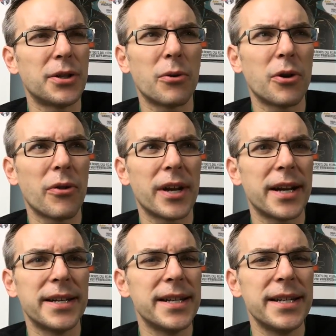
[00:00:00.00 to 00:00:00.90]
don't know
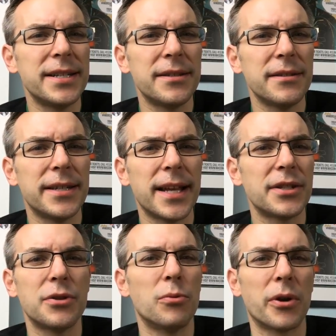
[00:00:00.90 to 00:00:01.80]
that I need to
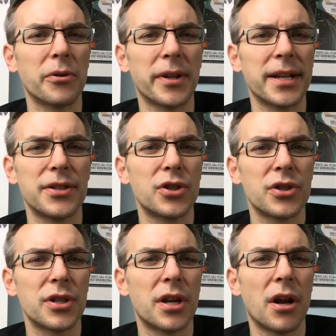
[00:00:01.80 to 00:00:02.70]
get to Wonderland. It's
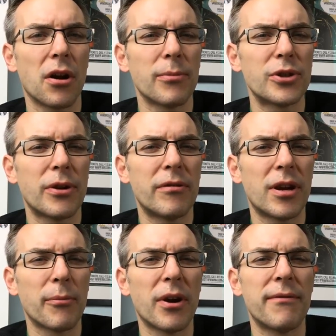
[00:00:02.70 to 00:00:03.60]
just an
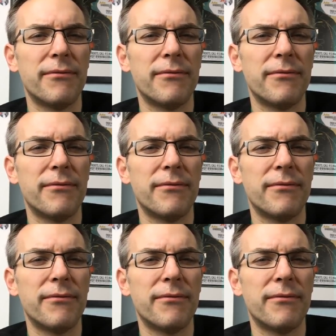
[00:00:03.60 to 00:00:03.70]
arbitrary number.